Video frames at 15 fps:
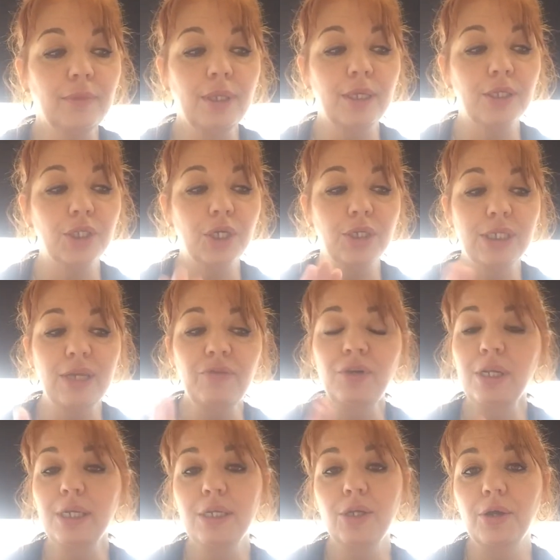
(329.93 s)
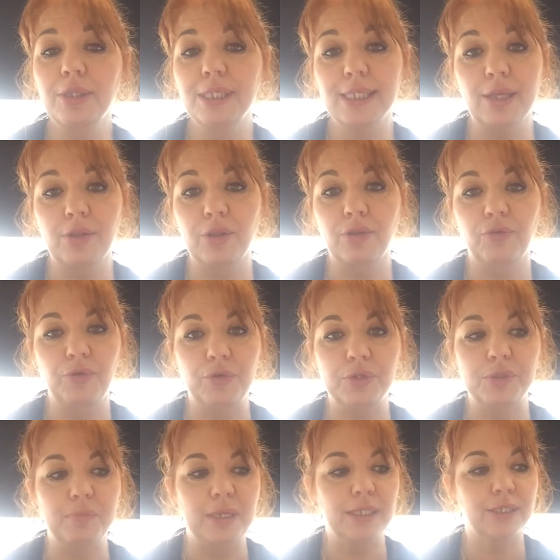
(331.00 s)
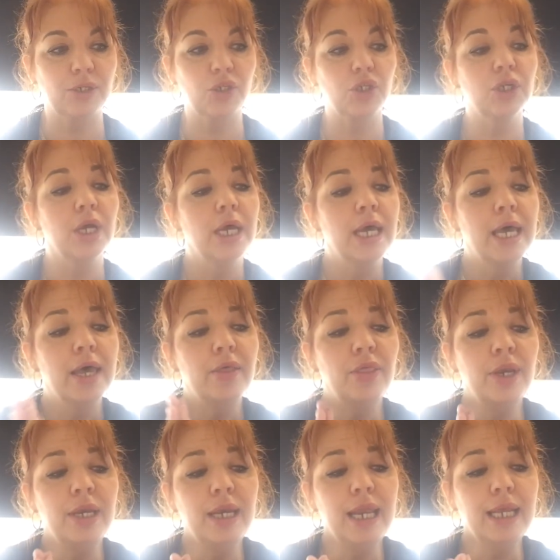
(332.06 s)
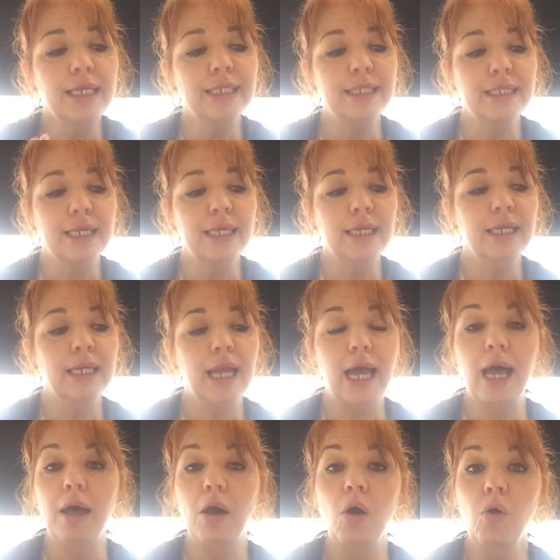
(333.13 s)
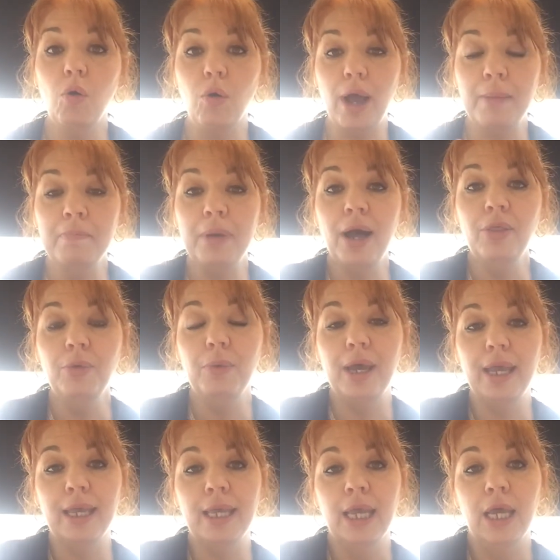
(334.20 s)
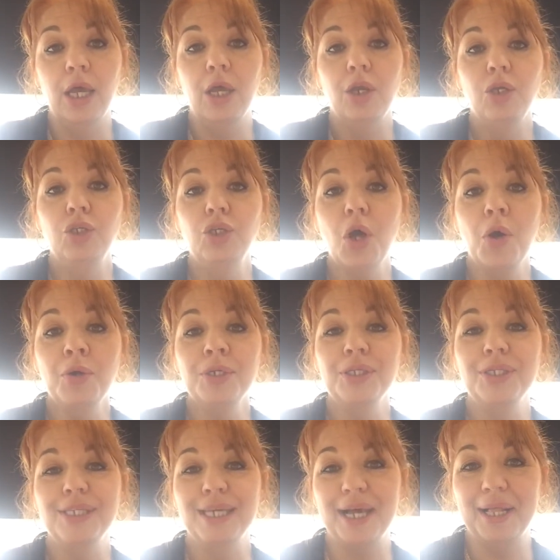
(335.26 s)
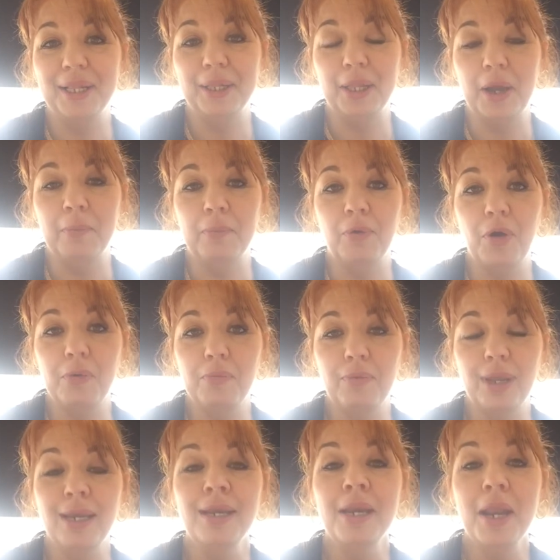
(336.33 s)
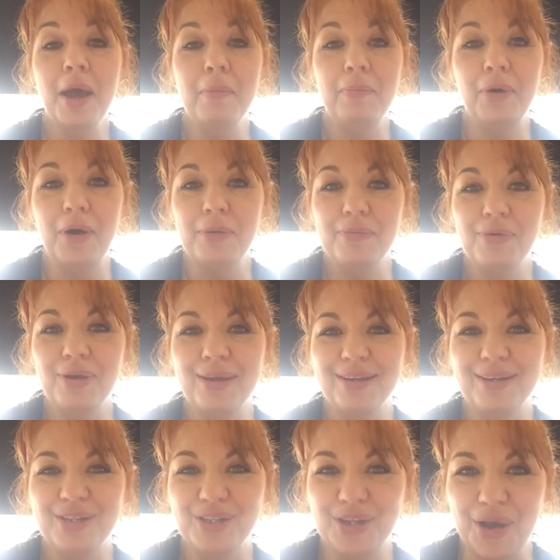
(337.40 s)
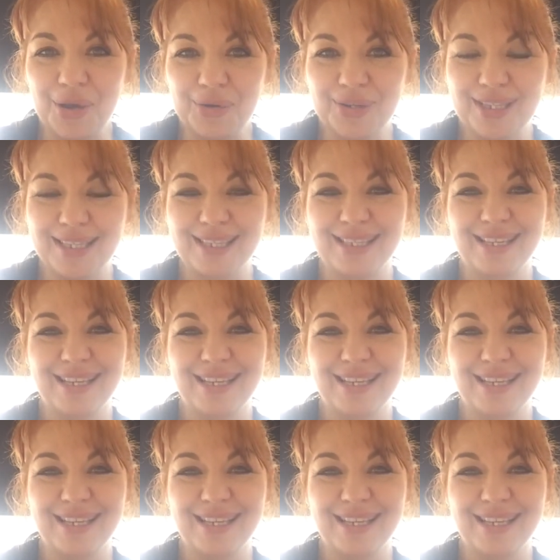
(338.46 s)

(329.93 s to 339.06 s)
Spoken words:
So definitely don't sell on the first message. The next thing, oh, and by the way, don't tell inappropriate jokes